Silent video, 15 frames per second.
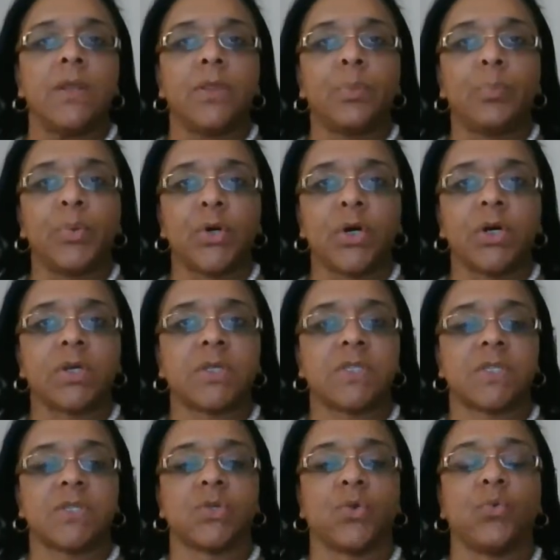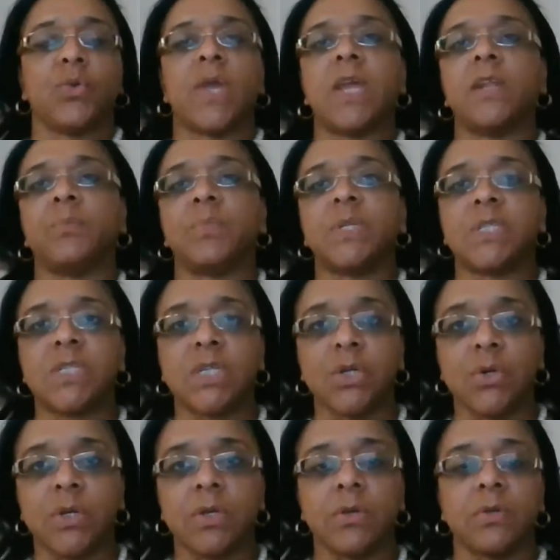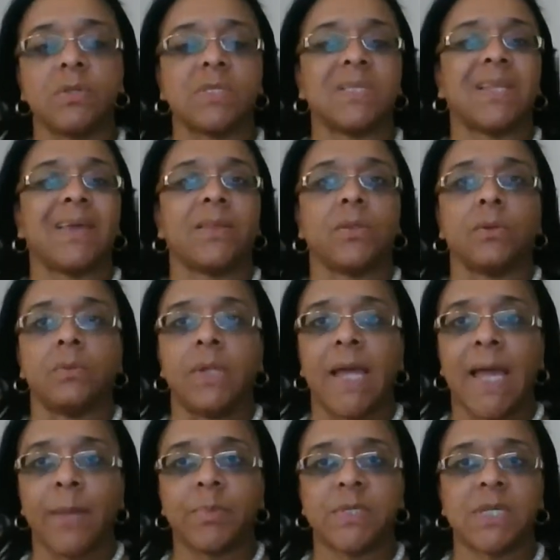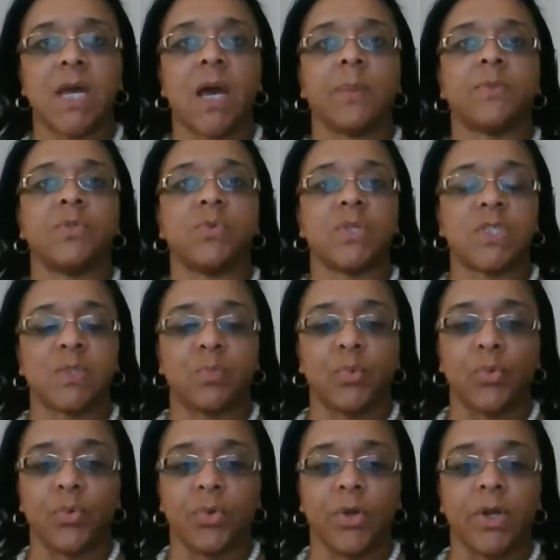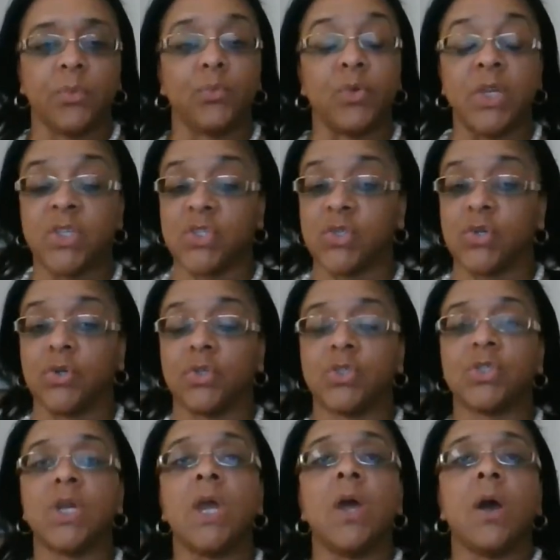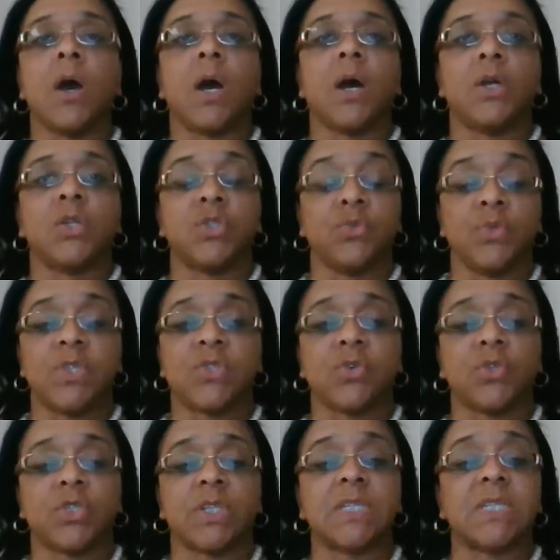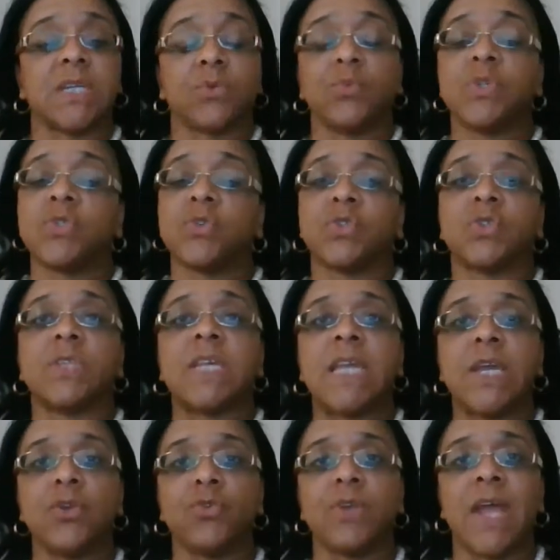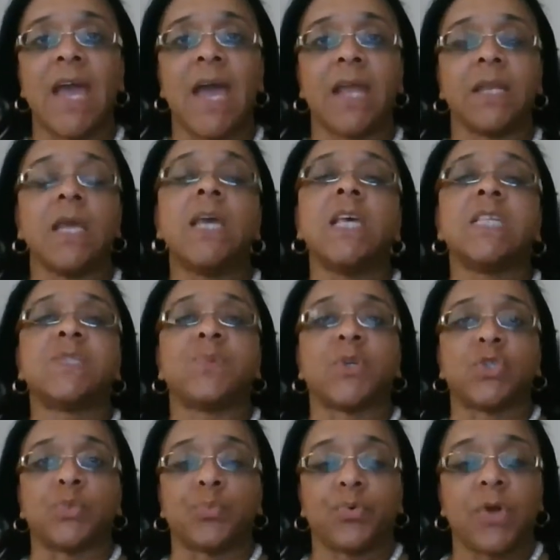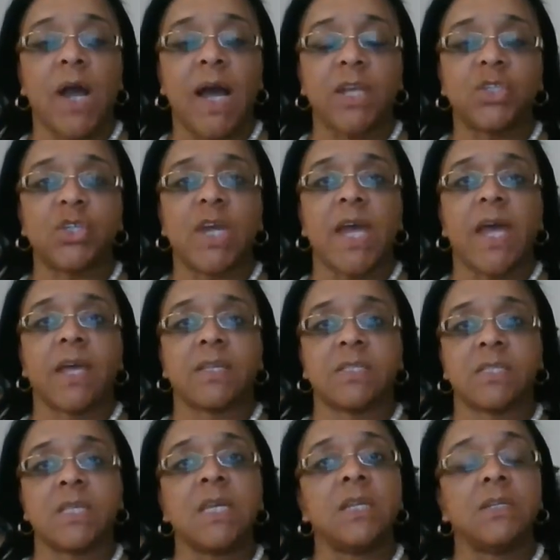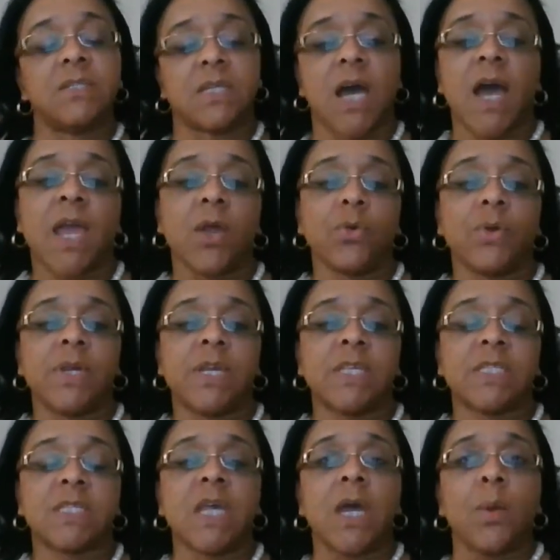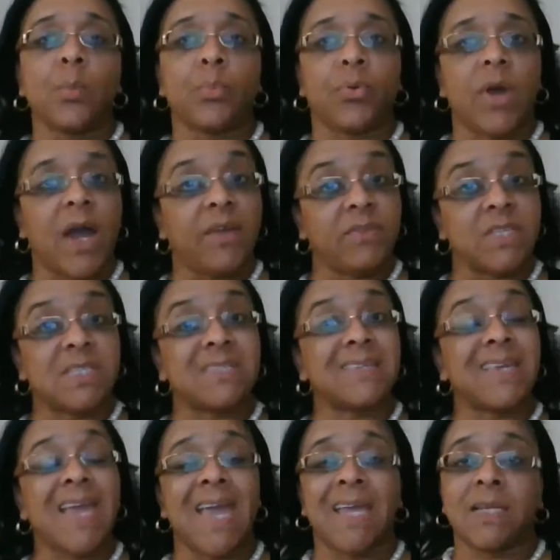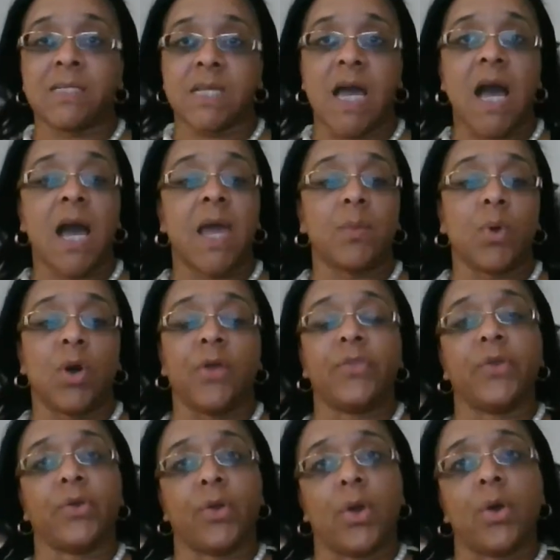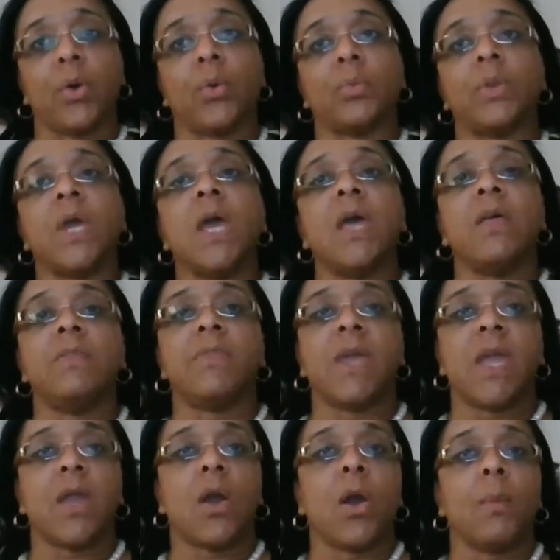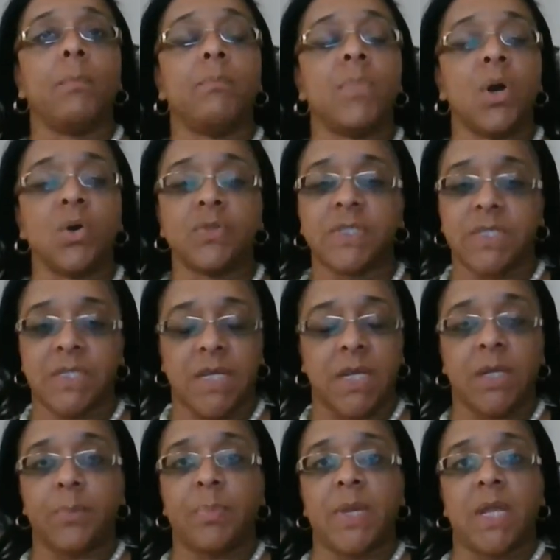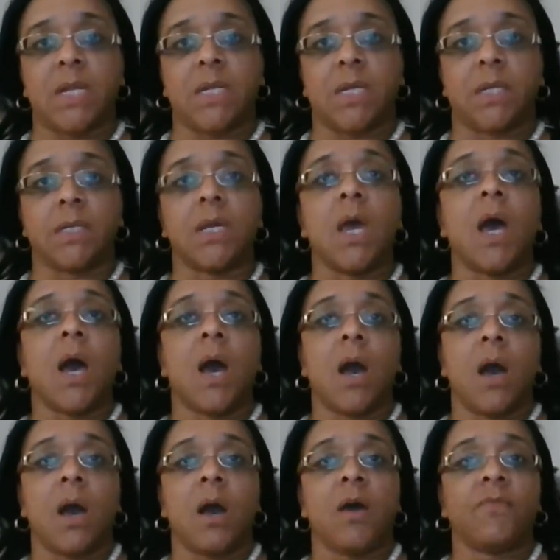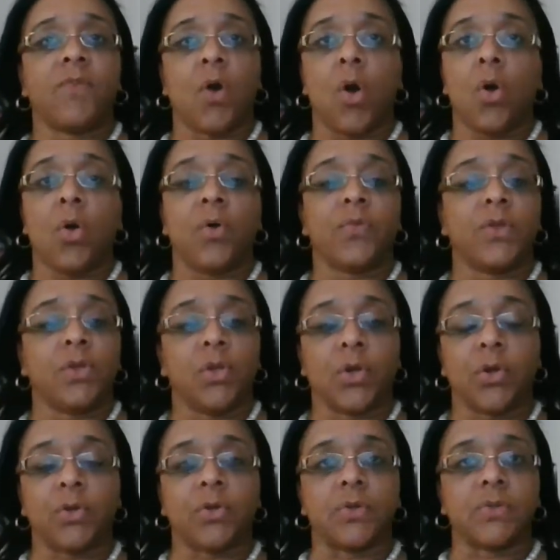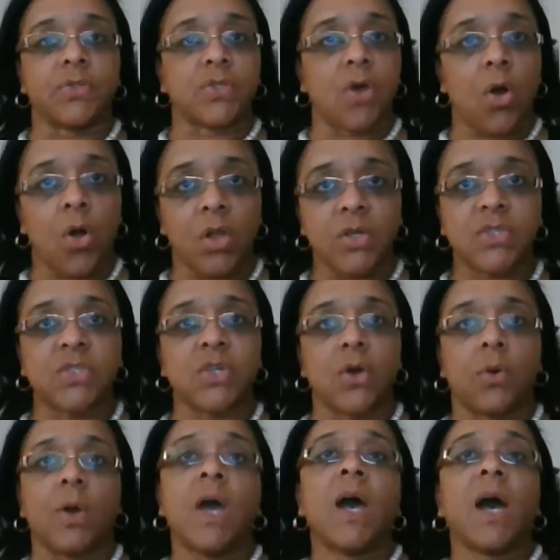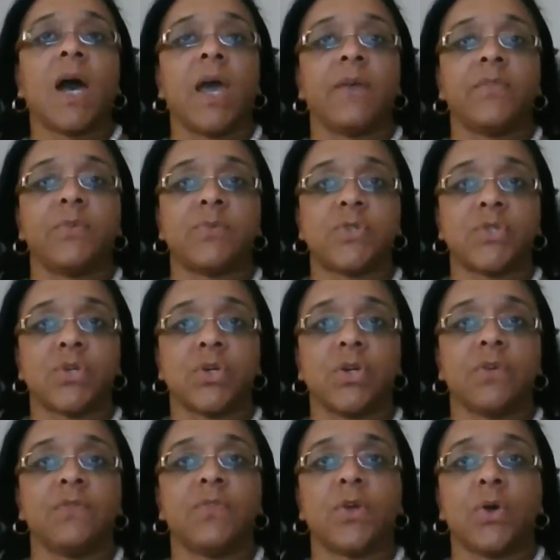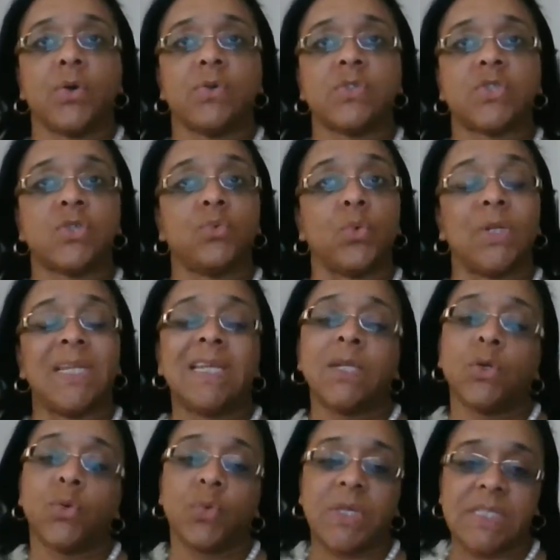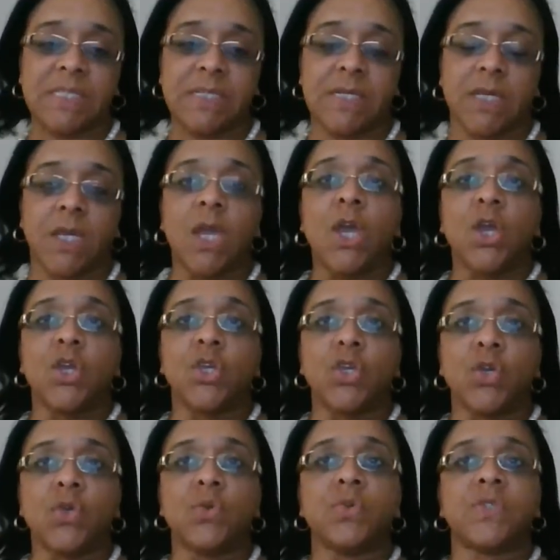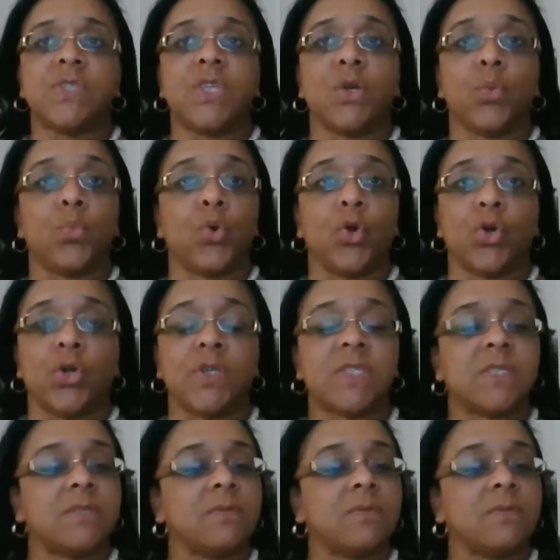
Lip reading: books, creative materials like their laptop to explore and research, conduct research on the internet, special projects, diaries, privacy, and time on their own. They are most independent of all the learners. Also, I have observed those who are linguistic use their words